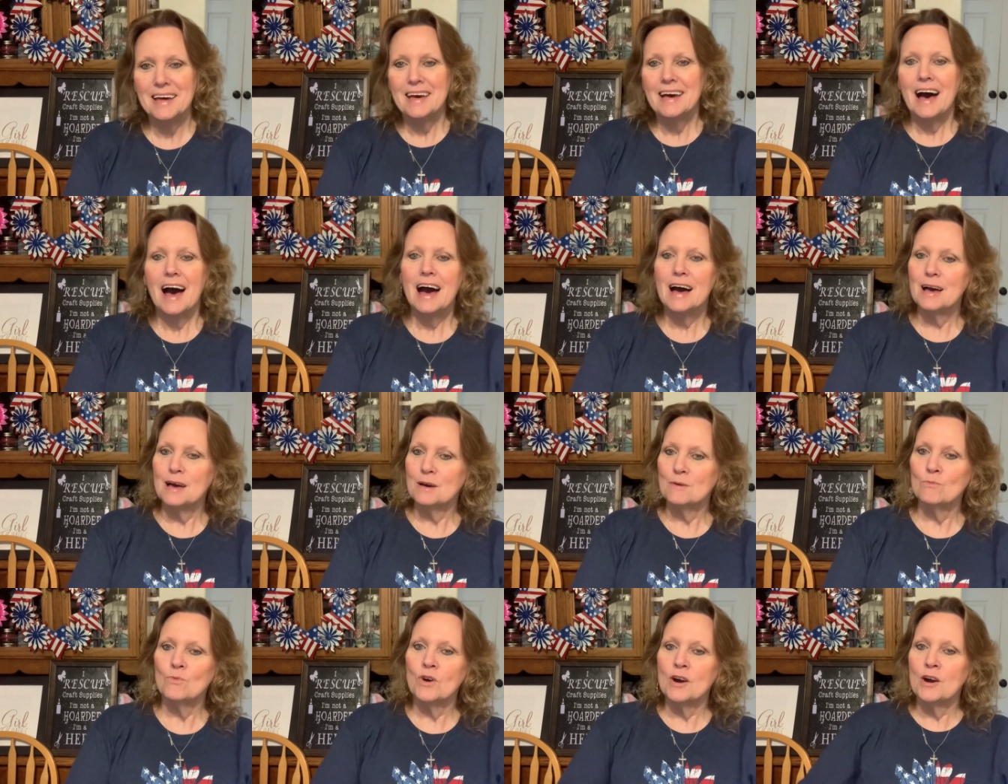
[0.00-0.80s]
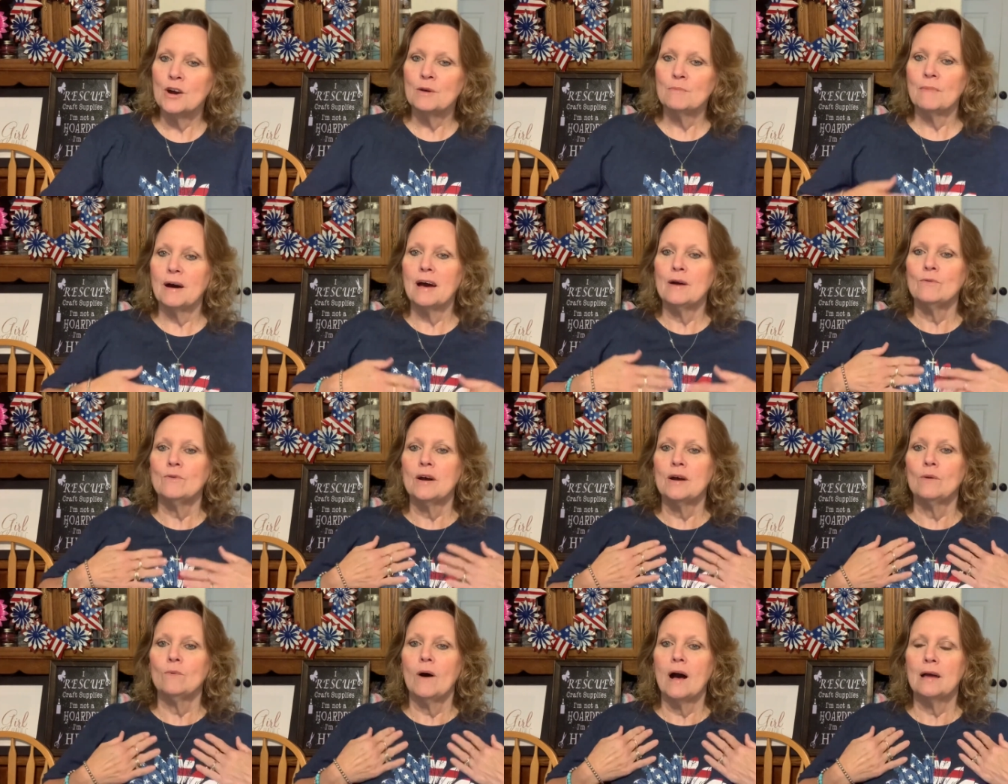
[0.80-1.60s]
I am wearing my
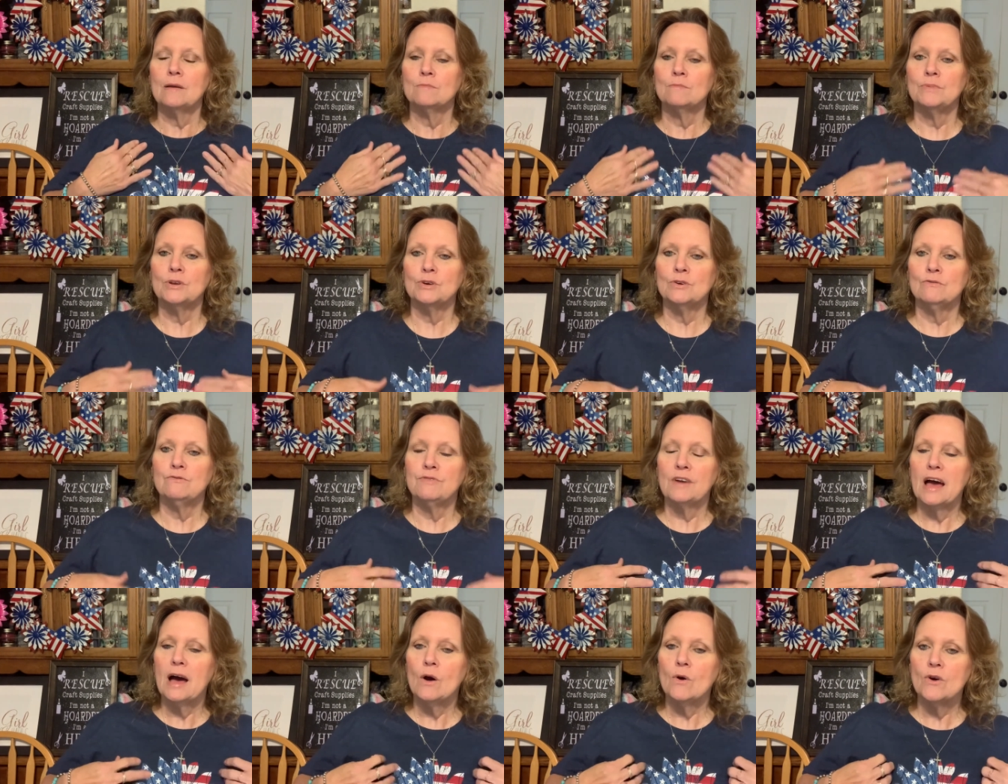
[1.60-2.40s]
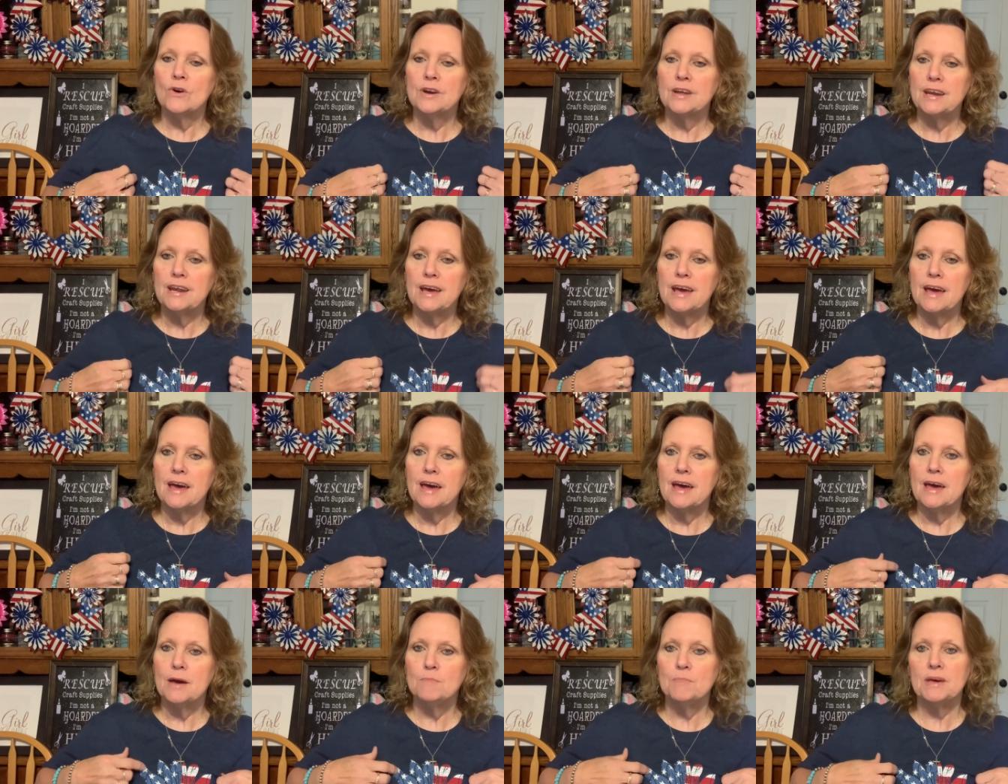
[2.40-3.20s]
red, white, and blue flower
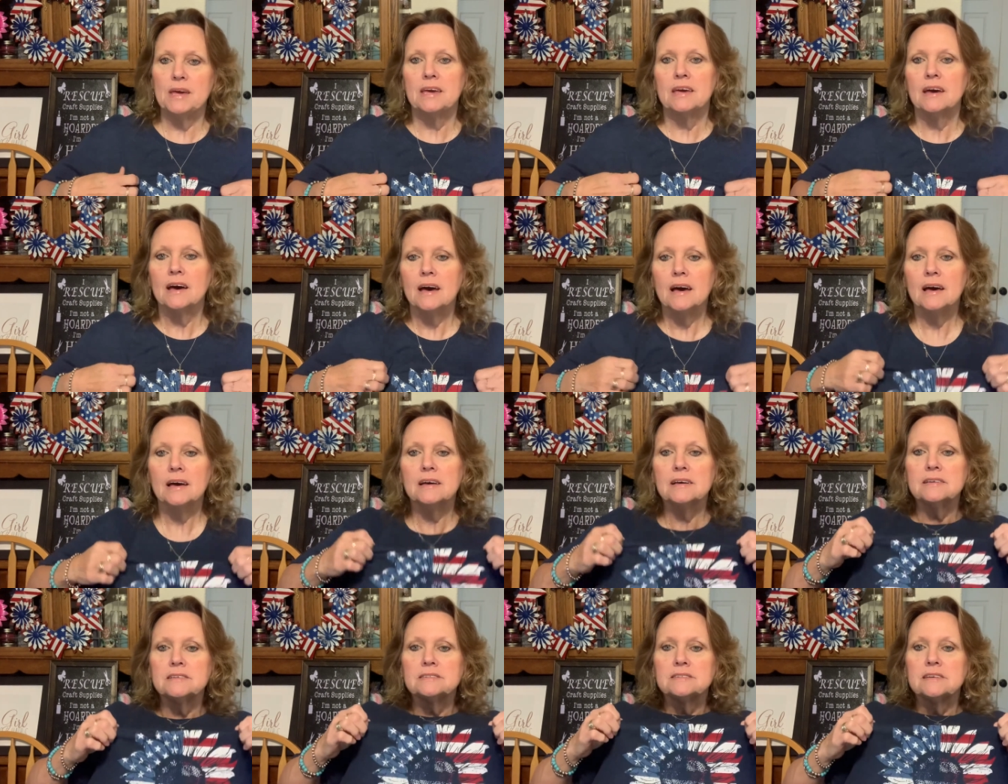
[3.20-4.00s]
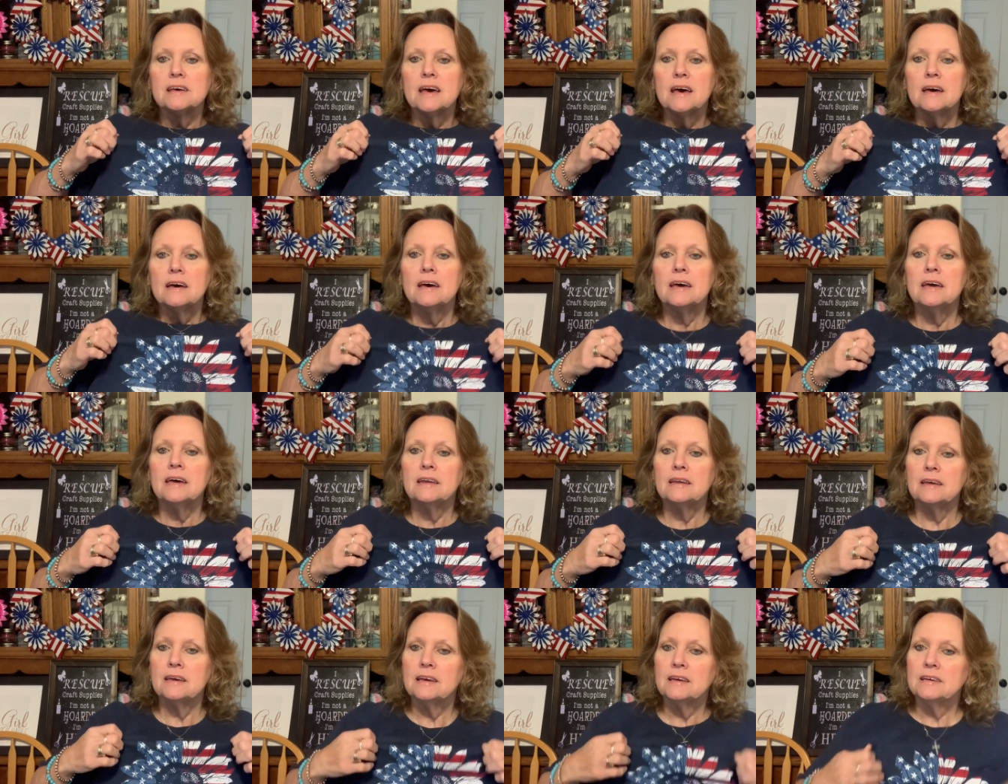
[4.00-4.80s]
today because
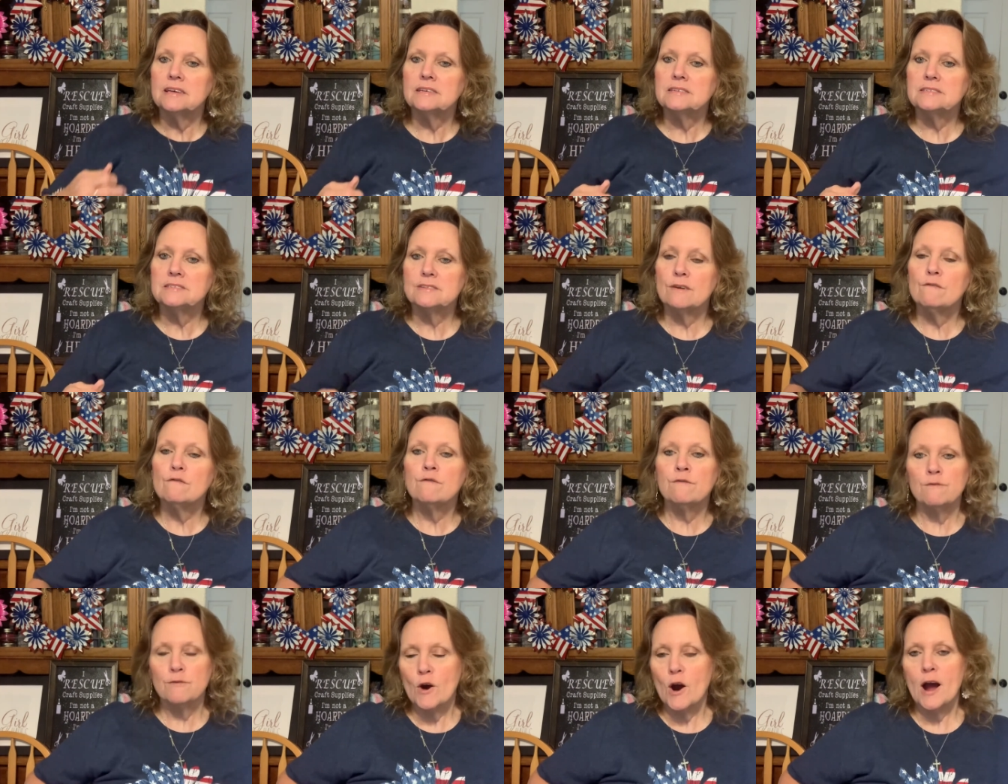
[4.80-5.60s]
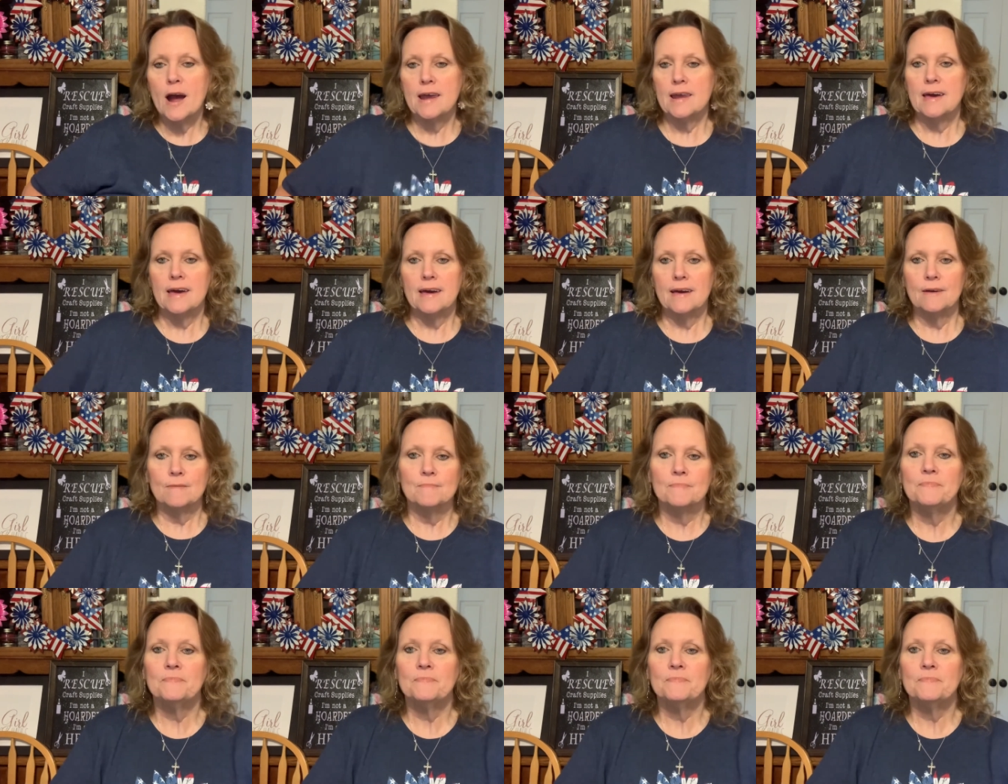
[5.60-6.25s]
it is Friday.